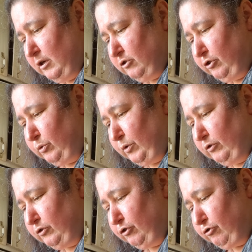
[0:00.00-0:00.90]
She's
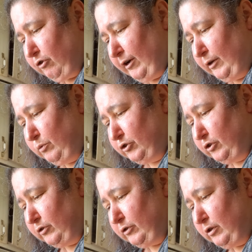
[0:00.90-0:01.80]
willing to try it, which
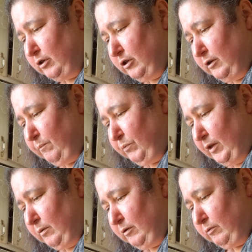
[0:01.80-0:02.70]
is
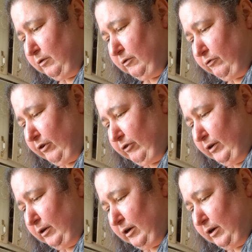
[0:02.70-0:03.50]
very